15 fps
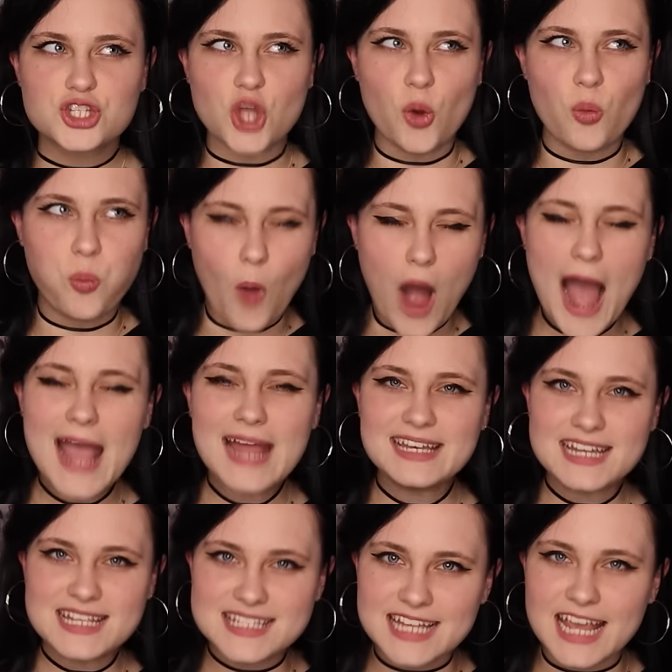So why
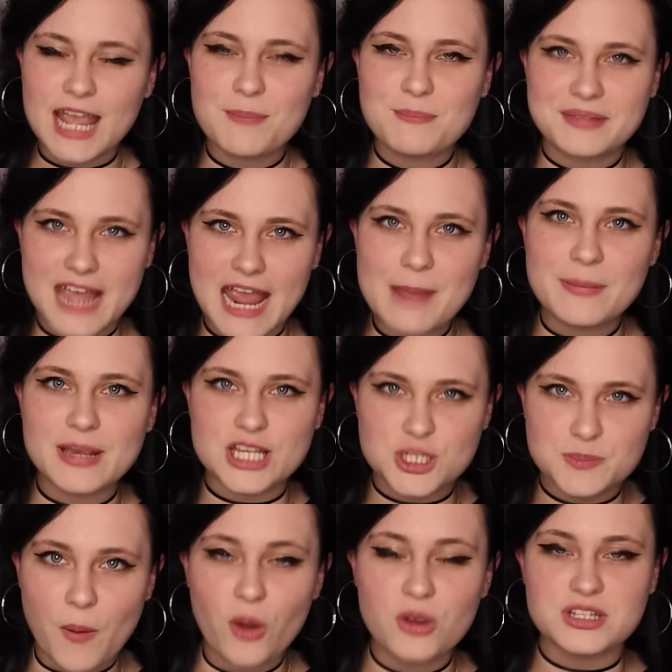does Kim keep
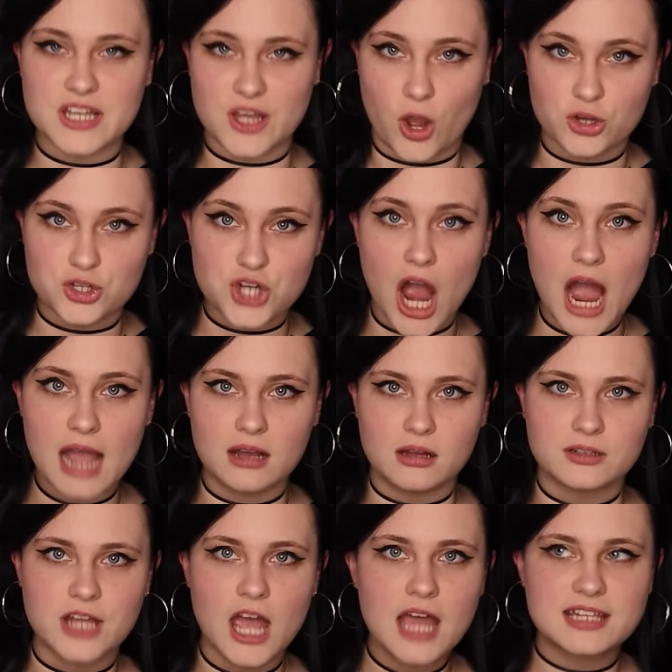exposing her
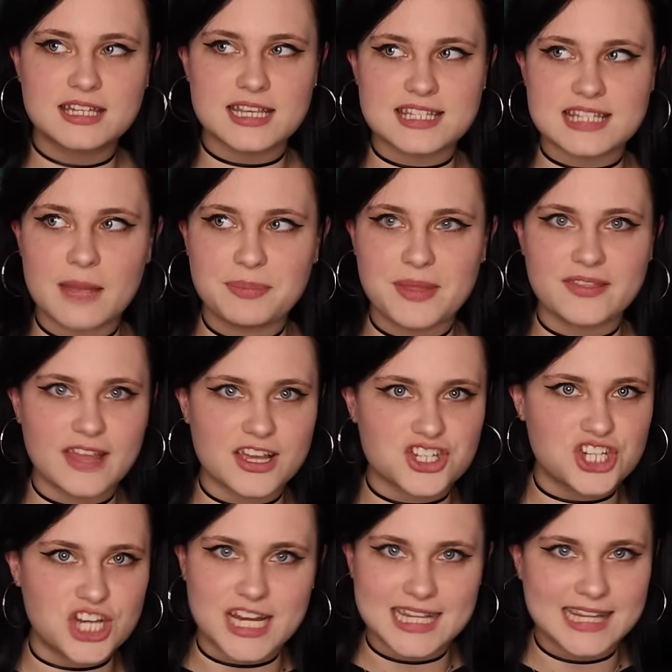child to something that
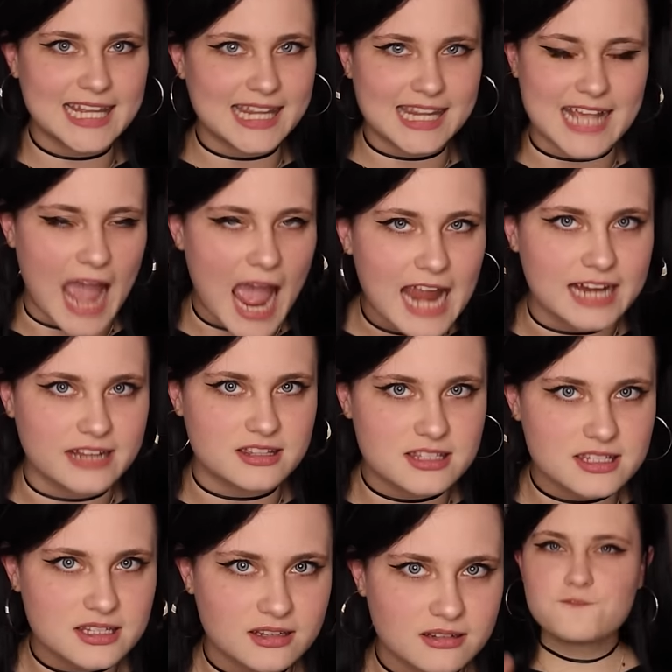she clearly
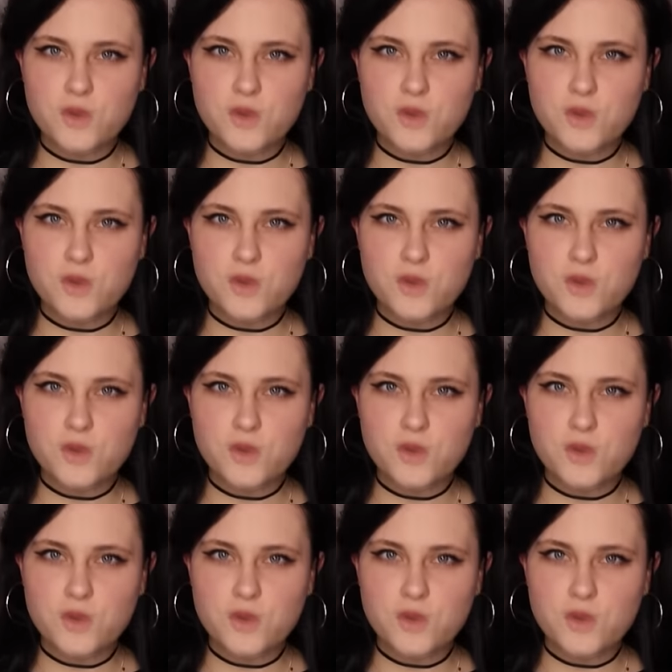hates?